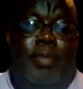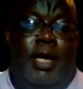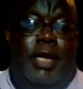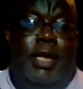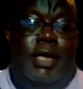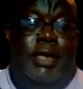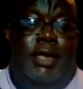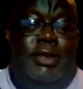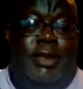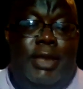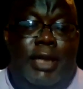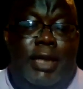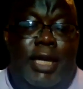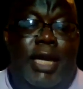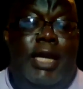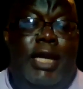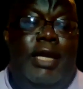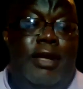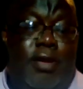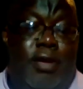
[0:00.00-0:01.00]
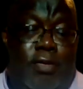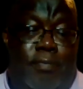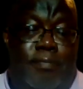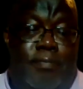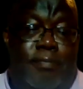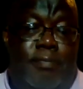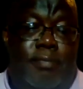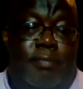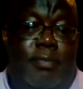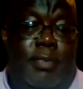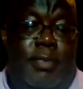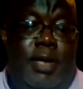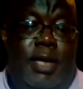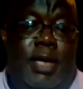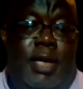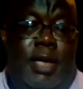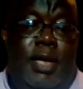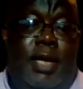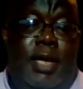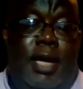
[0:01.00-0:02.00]
But it's the kingdom.
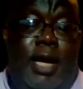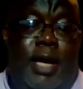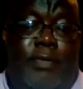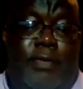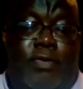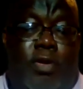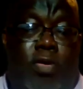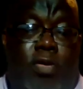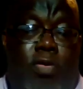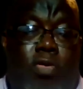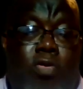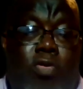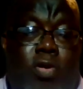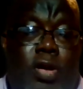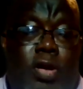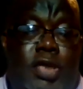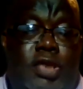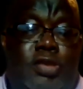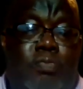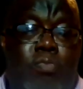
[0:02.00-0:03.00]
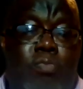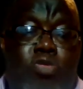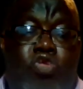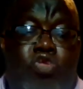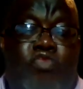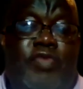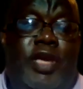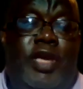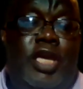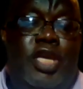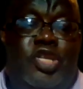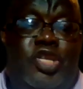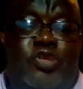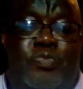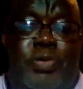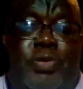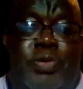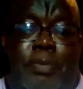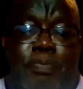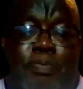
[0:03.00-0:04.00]
And the Lord is moving
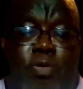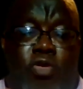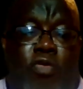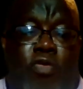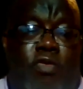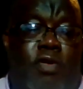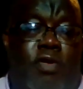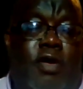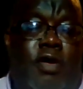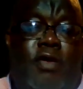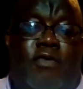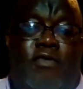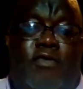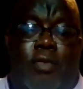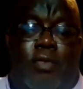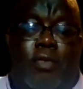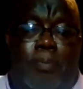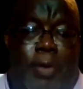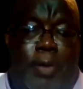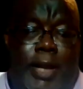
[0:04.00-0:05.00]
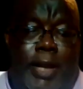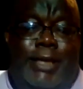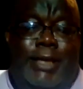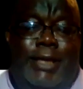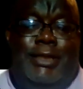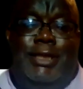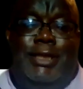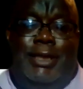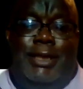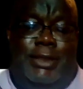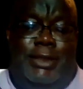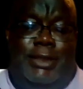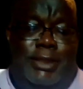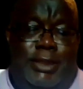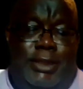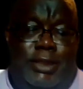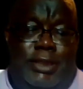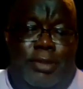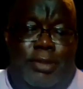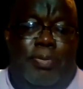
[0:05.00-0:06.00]
his people from
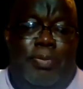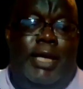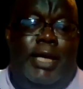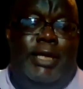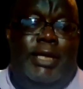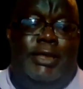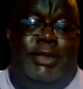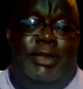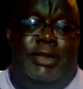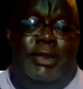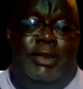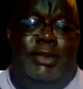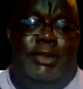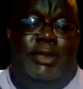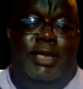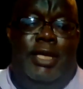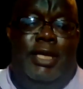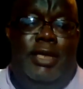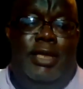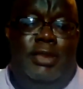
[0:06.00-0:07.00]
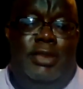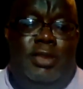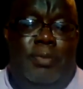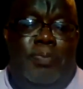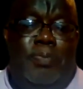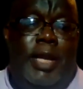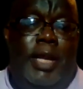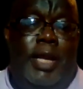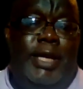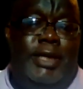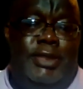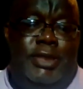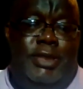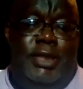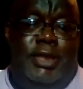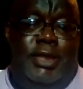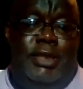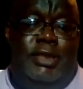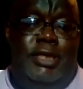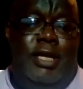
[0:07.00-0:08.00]
places to places to
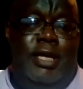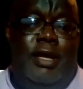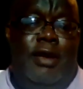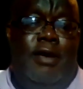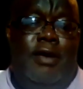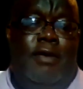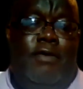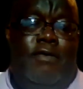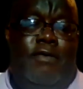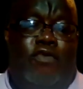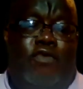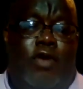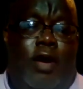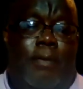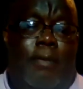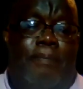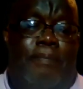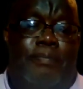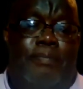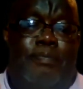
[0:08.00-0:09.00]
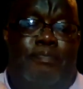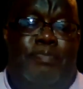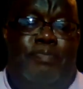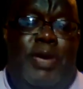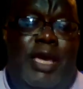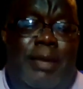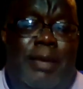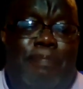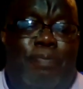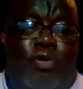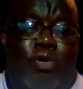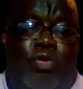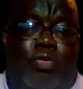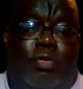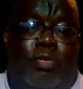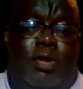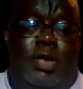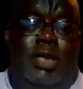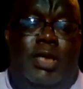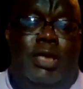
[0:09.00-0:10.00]
places, from
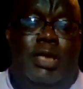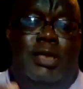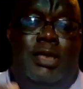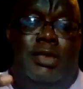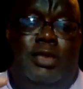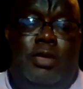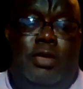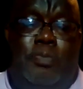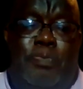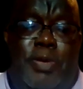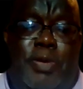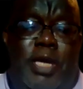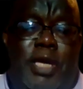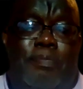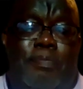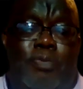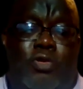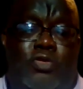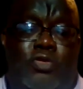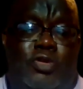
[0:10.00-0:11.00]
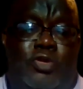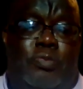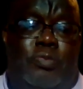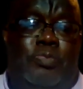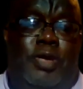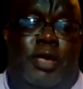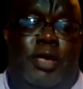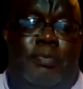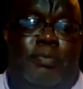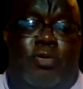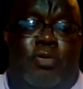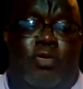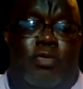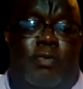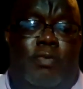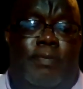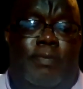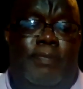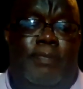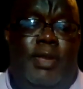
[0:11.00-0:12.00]
people to people to
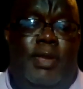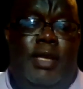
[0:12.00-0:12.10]
people.